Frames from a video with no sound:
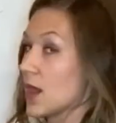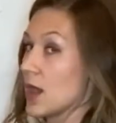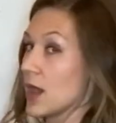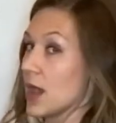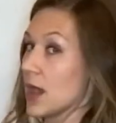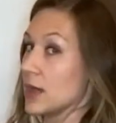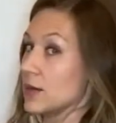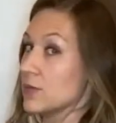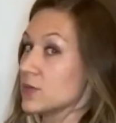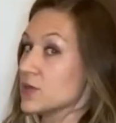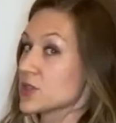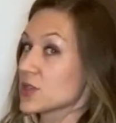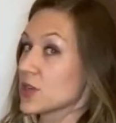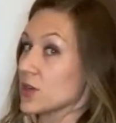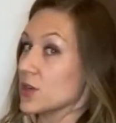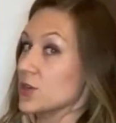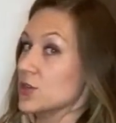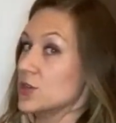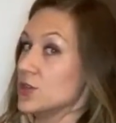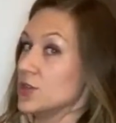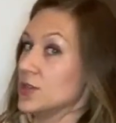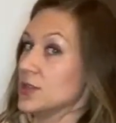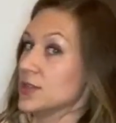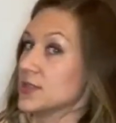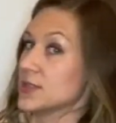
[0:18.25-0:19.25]
I'm just going to
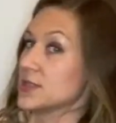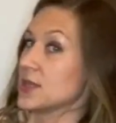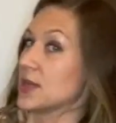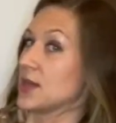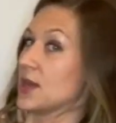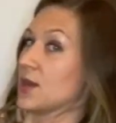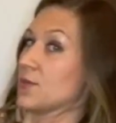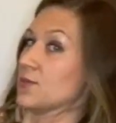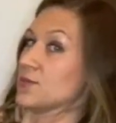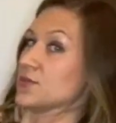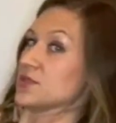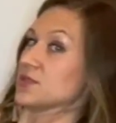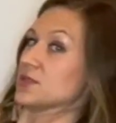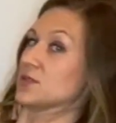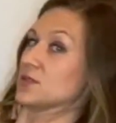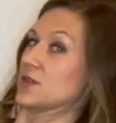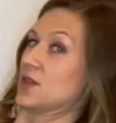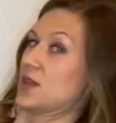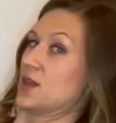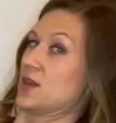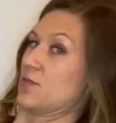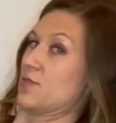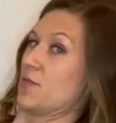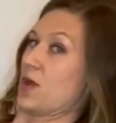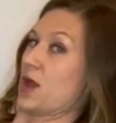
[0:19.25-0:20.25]
do the sit-ups at
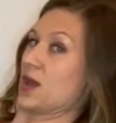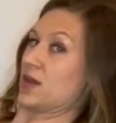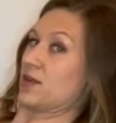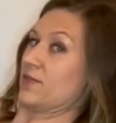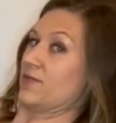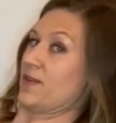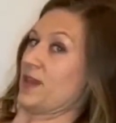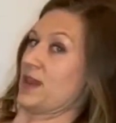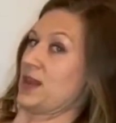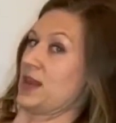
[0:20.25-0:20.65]
a modified